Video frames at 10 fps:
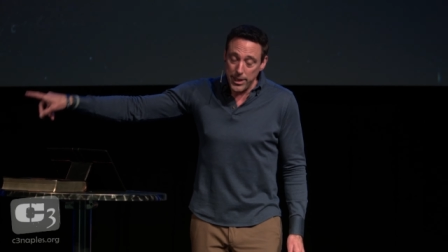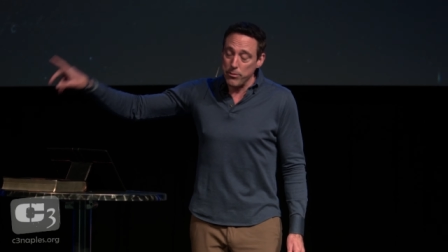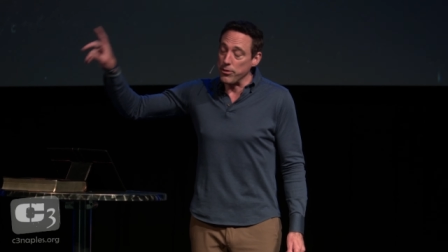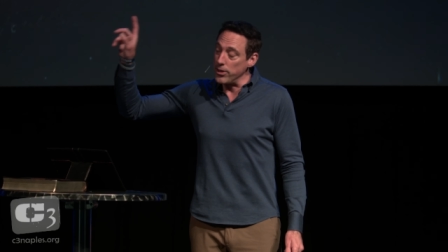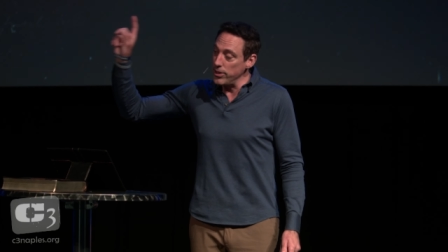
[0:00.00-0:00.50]

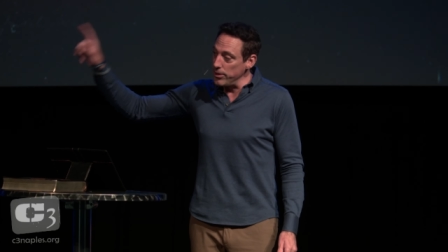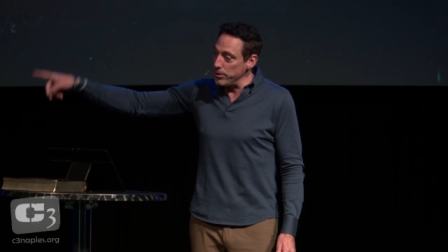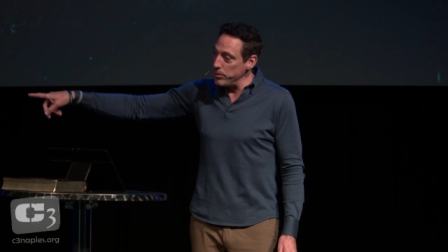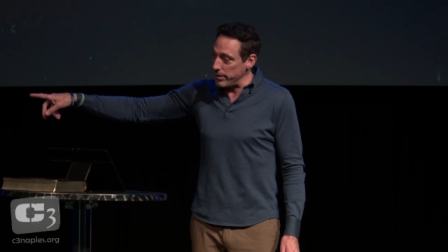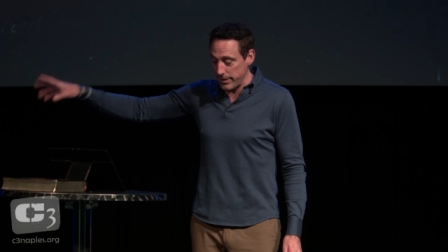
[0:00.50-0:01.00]
For
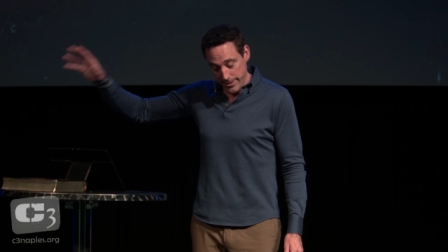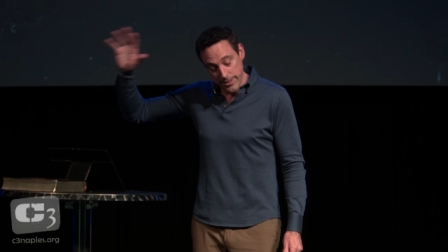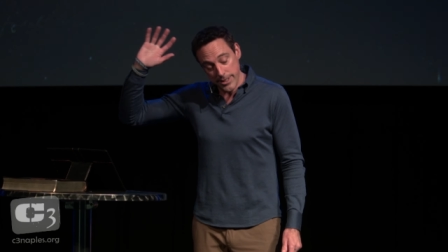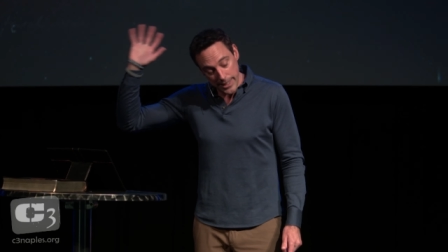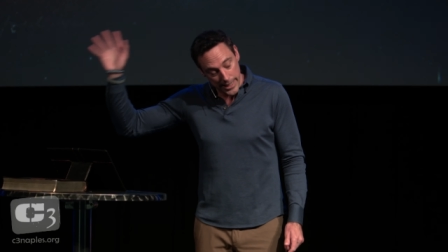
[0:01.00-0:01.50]
you, and this
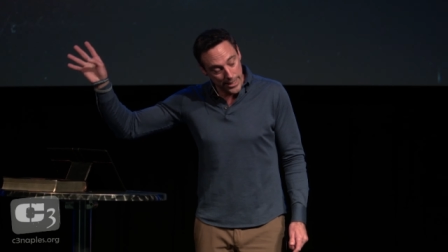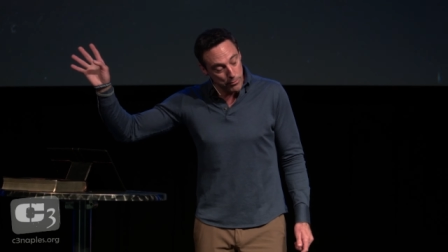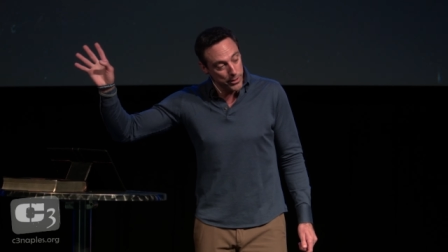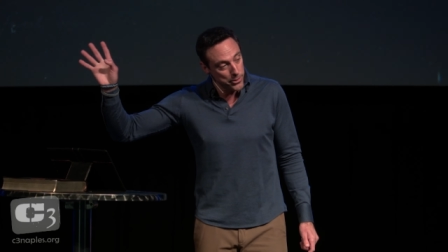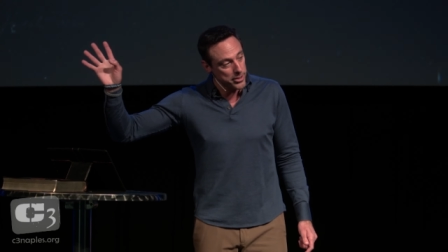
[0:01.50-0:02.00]
is going to get
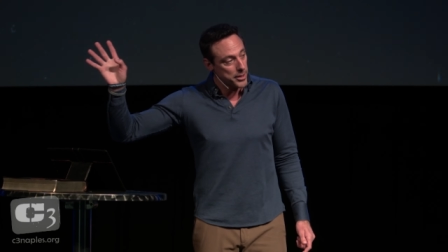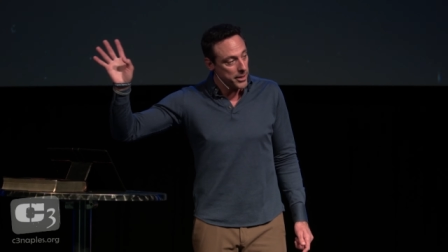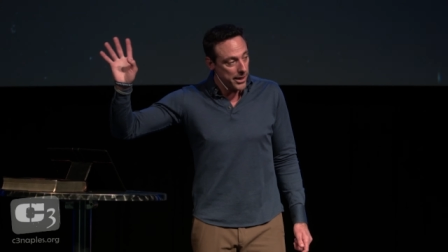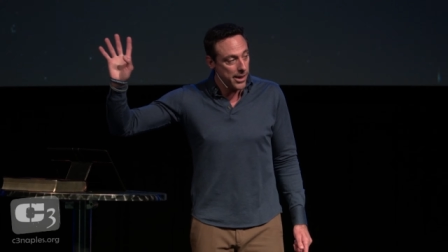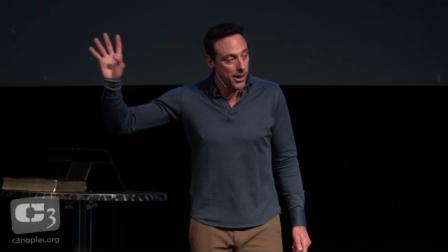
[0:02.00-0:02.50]
confusing,
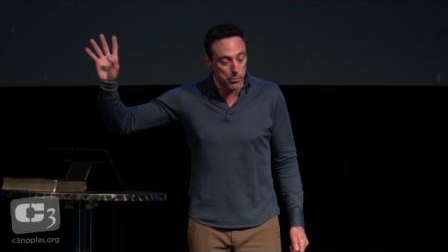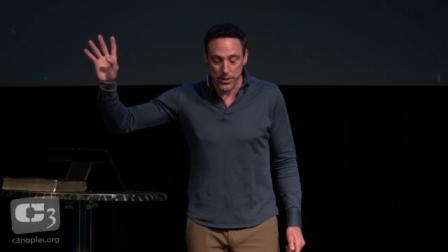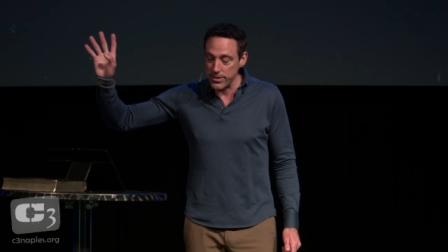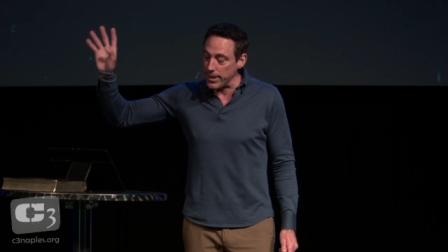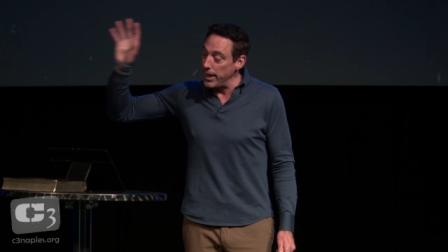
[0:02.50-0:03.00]
I know,
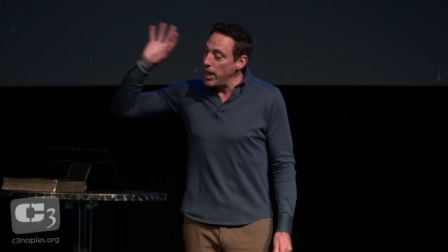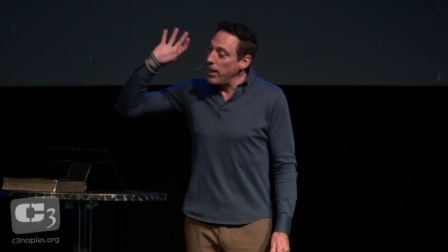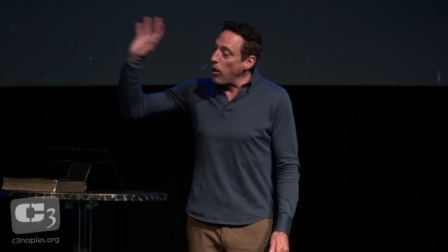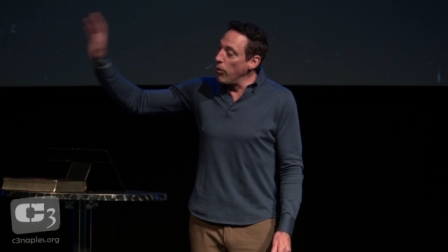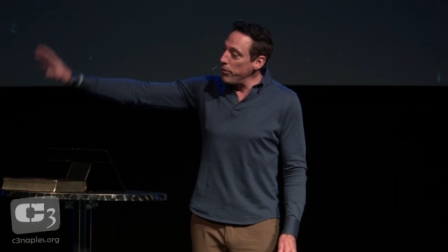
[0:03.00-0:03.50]
but
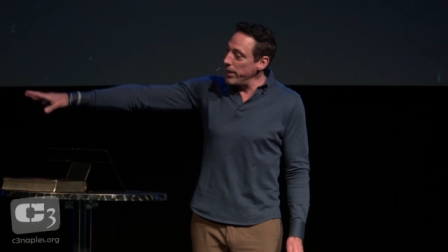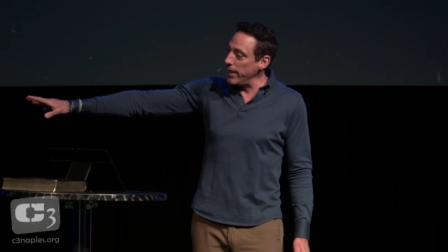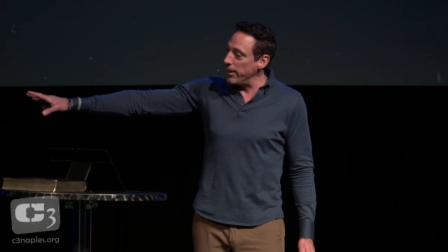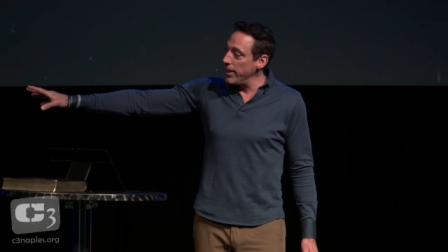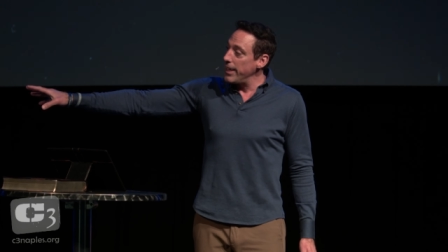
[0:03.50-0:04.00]
over
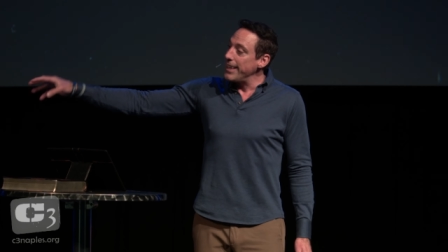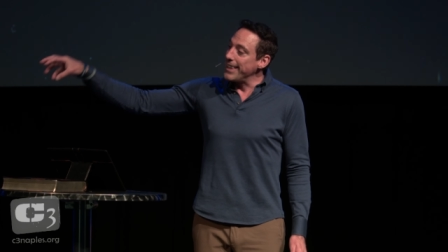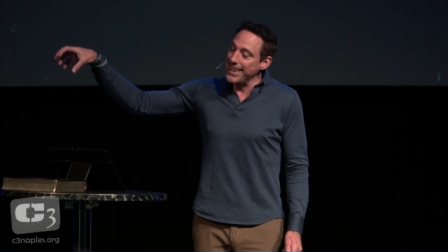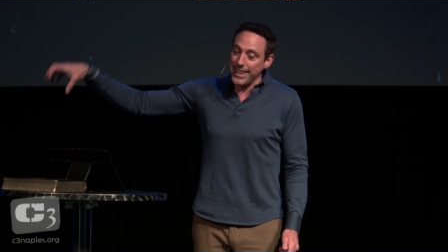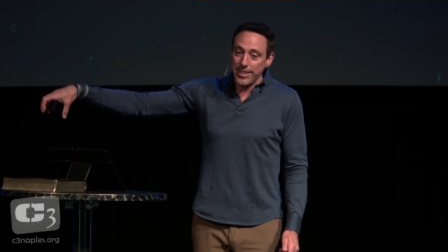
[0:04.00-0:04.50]
here,
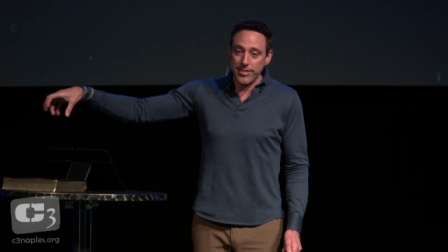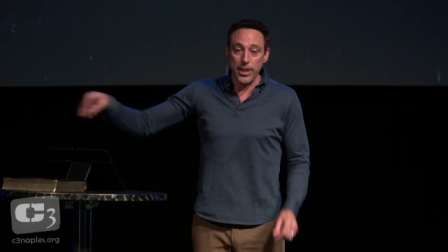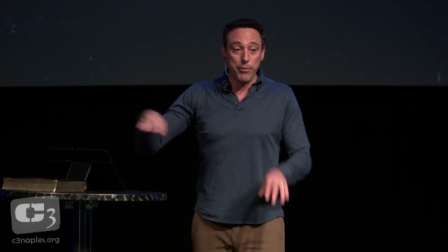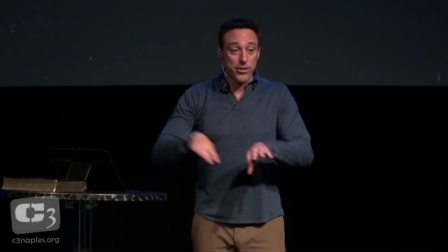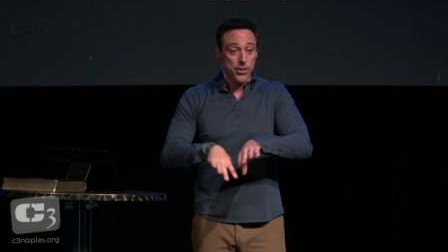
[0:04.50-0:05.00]
this,
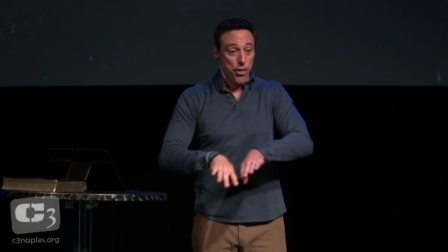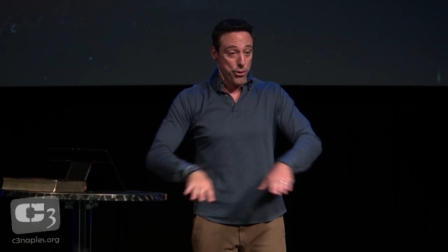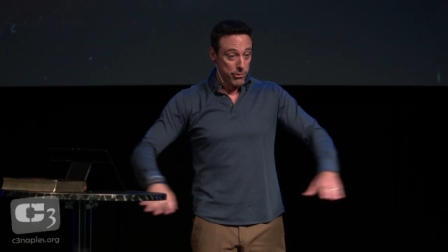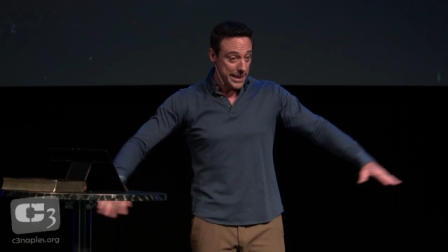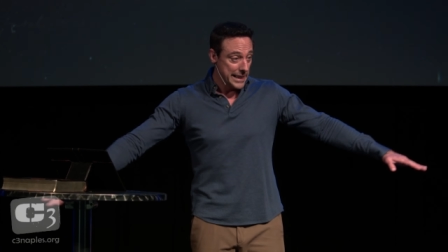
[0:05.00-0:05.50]
if it's a
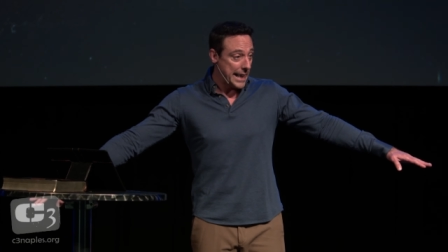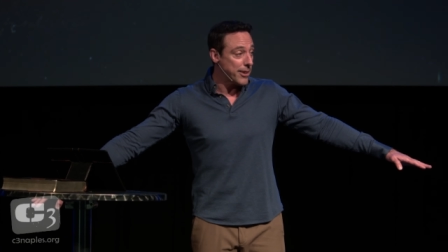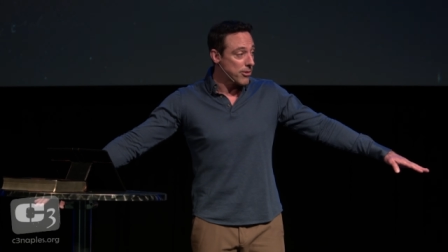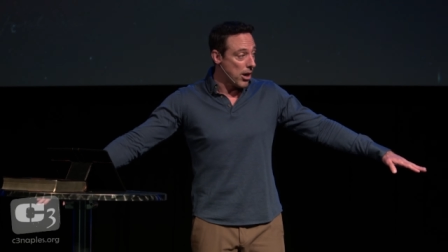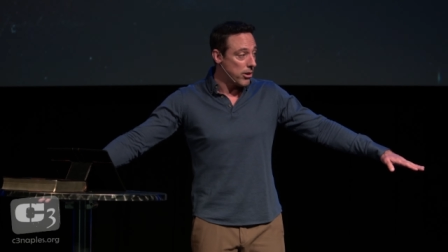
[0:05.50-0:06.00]
three-lane
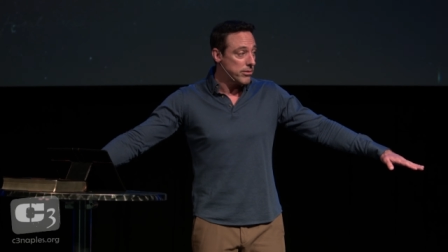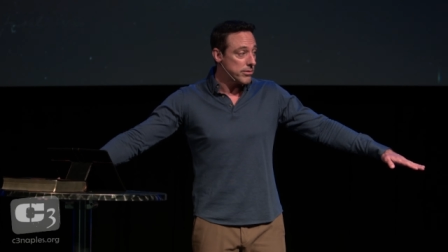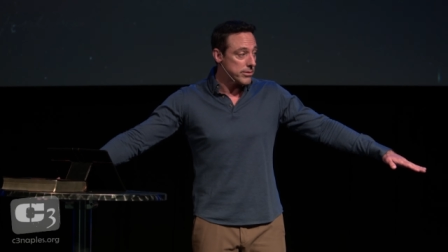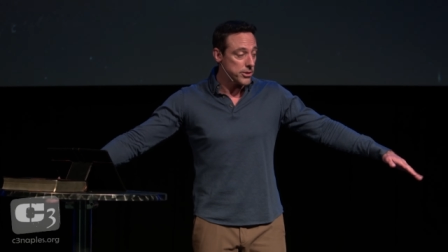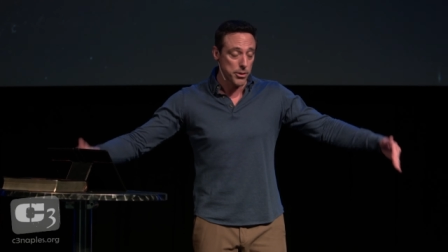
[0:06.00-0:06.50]
road,
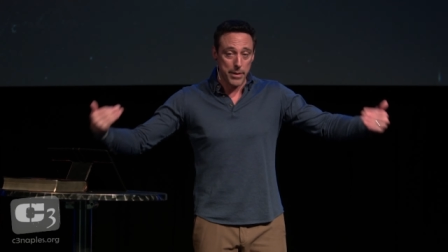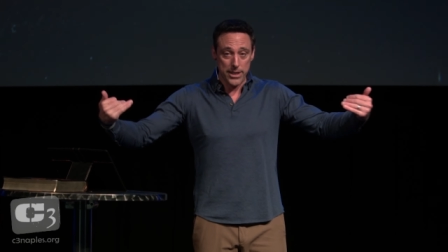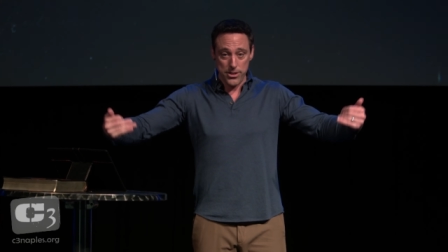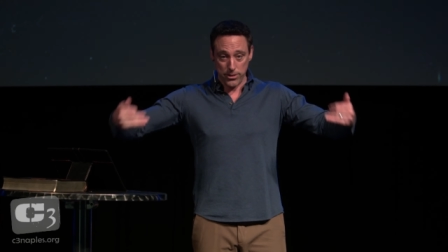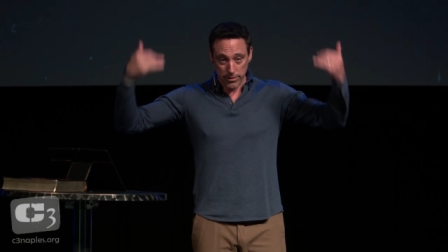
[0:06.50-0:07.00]
right, so
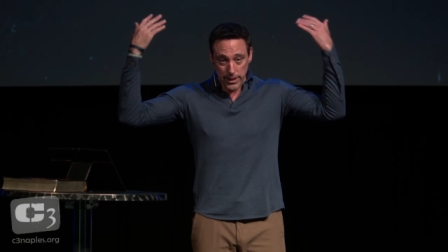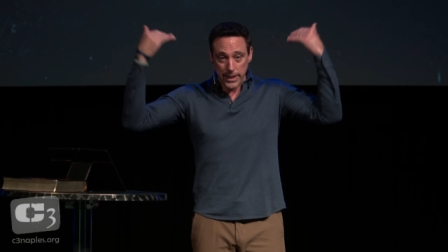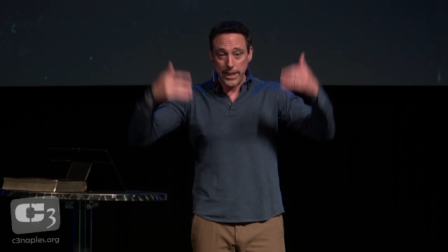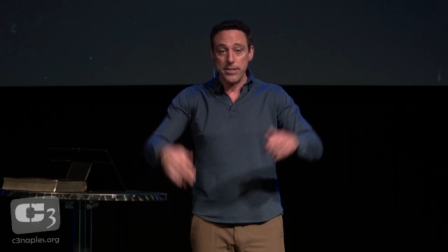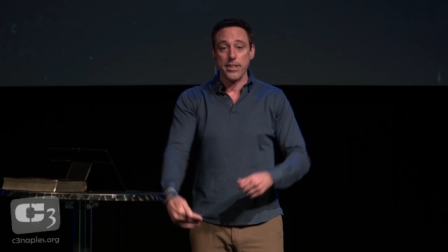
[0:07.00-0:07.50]
imagine 3
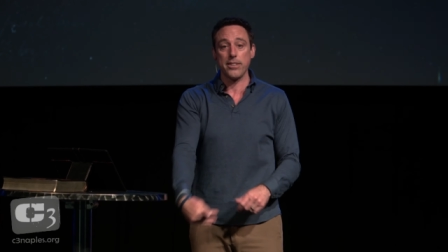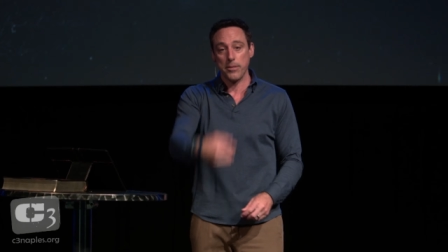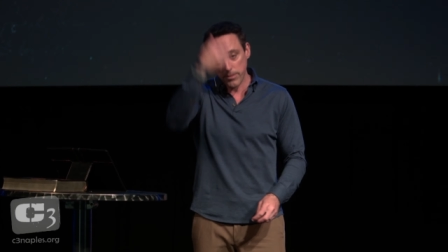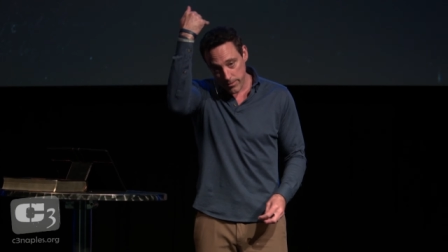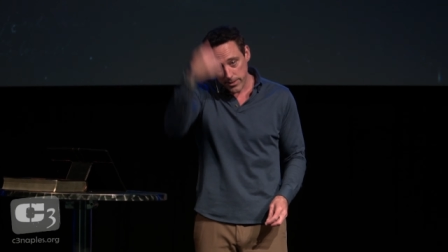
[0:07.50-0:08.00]
lanes,
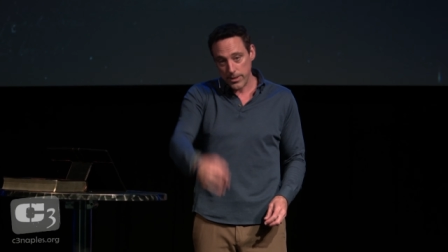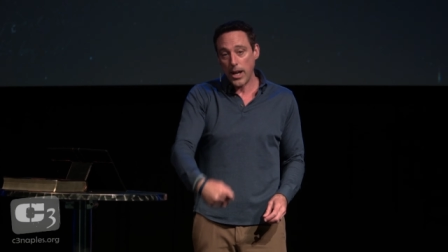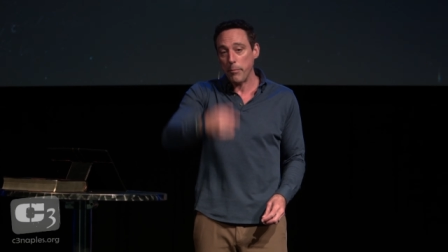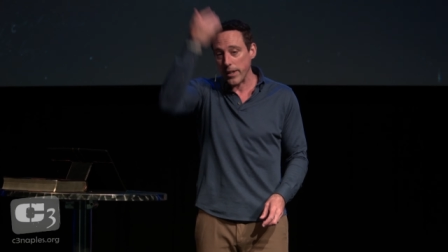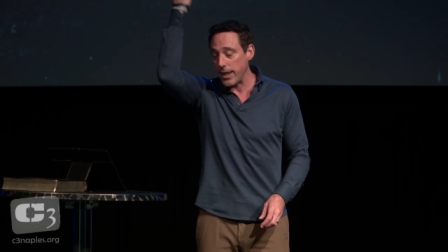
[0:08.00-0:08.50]
and
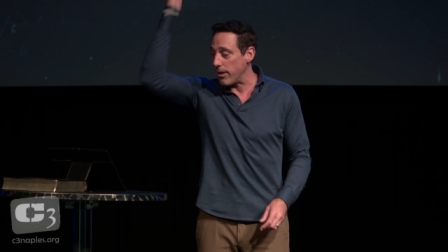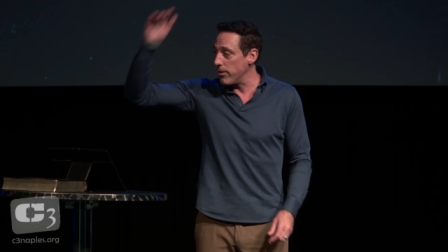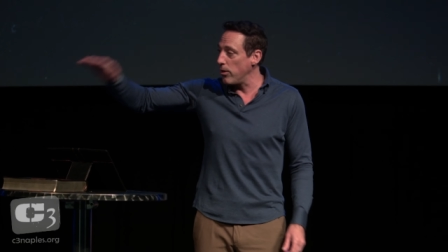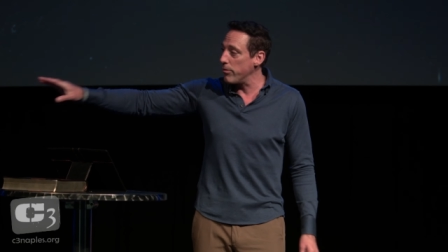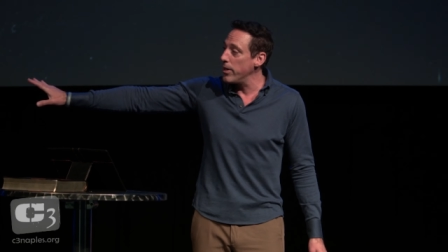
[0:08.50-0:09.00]
I'm going to get run
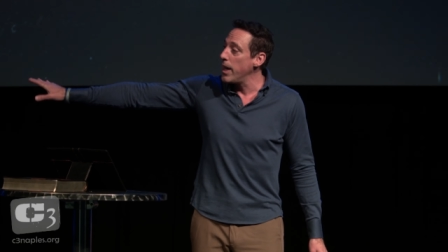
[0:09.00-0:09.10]
over.